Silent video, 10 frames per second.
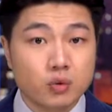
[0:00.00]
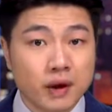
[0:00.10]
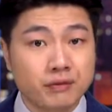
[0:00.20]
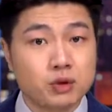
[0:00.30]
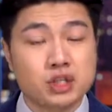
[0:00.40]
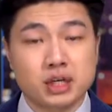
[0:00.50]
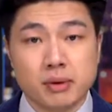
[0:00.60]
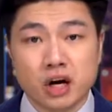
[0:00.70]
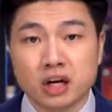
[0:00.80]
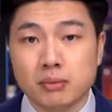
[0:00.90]
refuge in
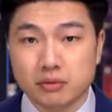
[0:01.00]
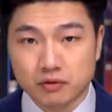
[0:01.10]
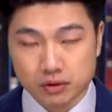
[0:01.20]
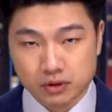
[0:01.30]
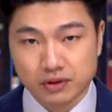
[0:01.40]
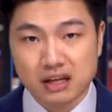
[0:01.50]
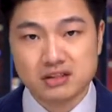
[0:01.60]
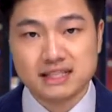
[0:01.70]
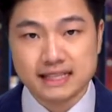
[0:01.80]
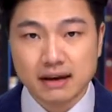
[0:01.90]
America before
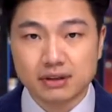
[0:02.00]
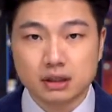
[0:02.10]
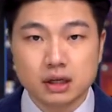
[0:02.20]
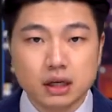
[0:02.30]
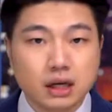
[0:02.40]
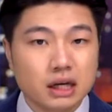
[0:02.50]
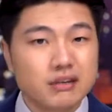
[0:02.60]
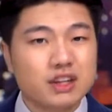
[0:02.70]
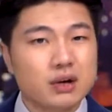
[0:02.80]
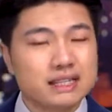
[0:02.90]
2007.
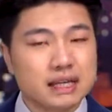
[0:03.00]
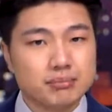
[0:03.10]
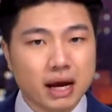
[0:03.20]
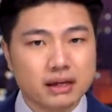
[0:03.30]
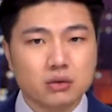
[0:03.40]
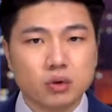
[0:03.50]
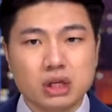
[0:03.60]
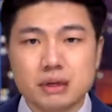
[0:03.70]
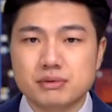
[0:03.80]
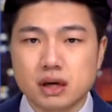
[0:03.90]
Even though I said Biden will
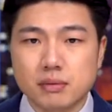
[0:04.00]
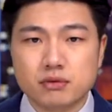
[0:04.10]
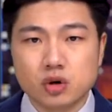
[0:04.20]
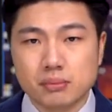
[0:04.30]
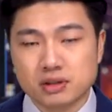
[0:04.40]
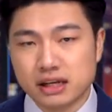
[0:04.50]
keep some of Trump's